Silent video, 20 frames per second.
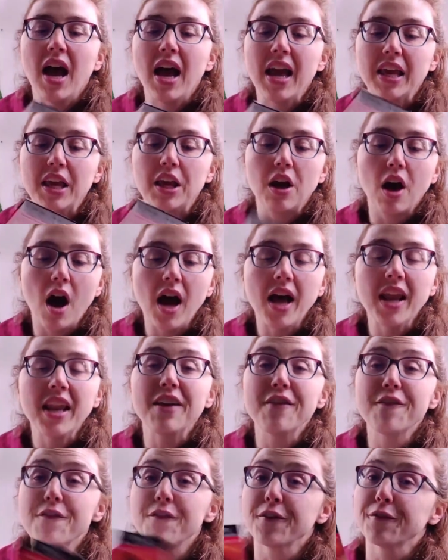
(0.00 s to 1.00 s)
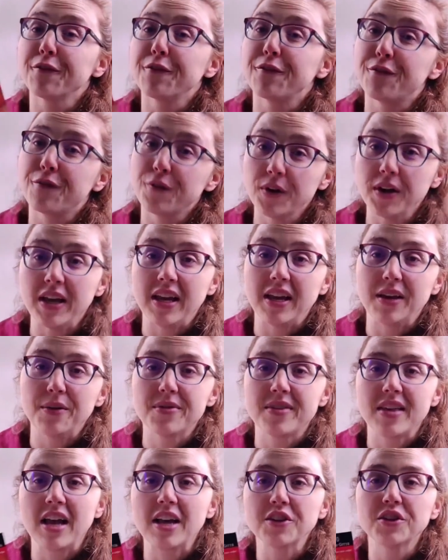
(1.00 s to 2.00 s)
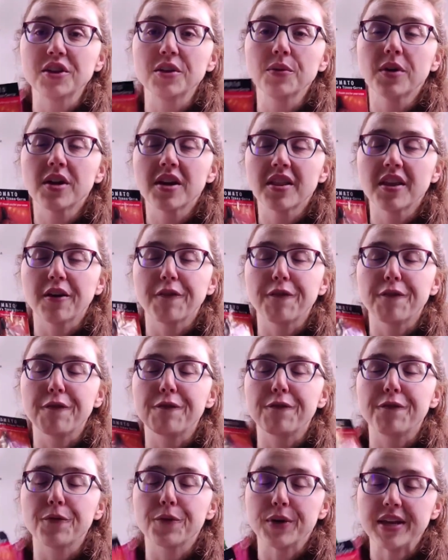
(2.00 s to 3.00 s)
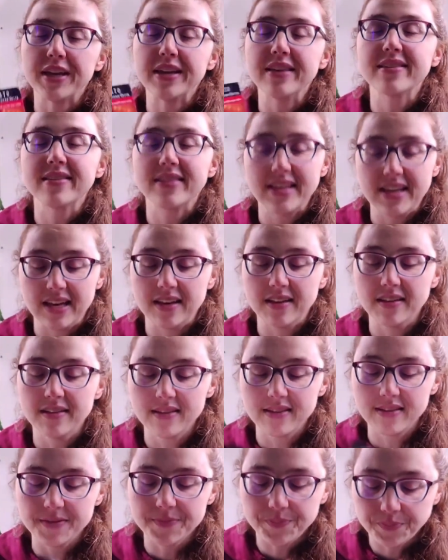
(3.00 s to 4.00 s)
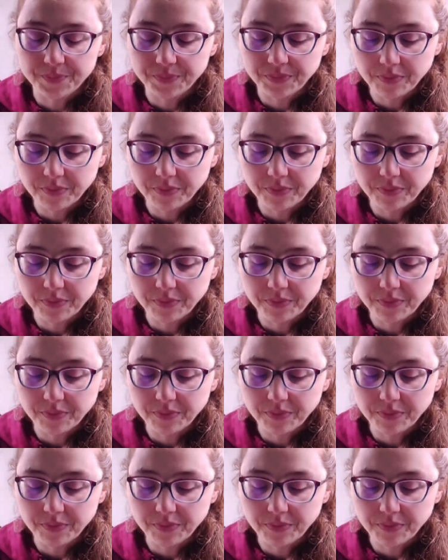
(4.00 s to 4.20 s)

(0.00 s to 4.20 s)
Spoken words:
I got it for free. It was actually one of their free seeds.